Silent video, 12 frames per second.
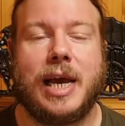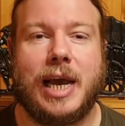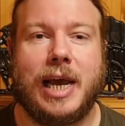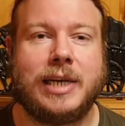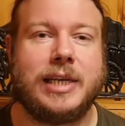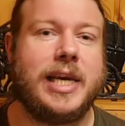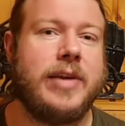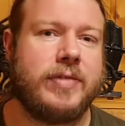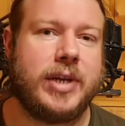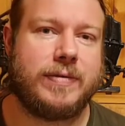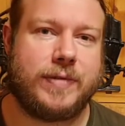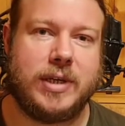And even
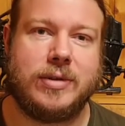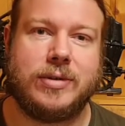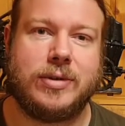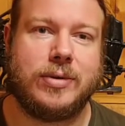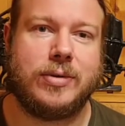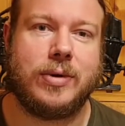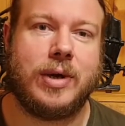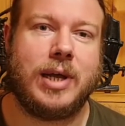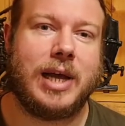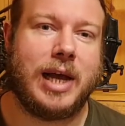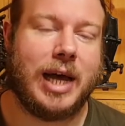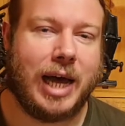if you do,
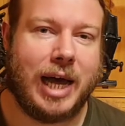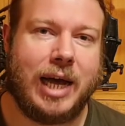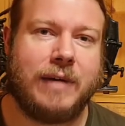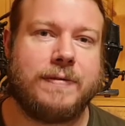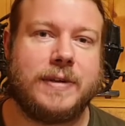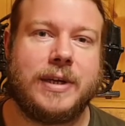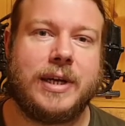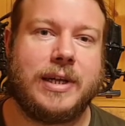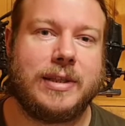after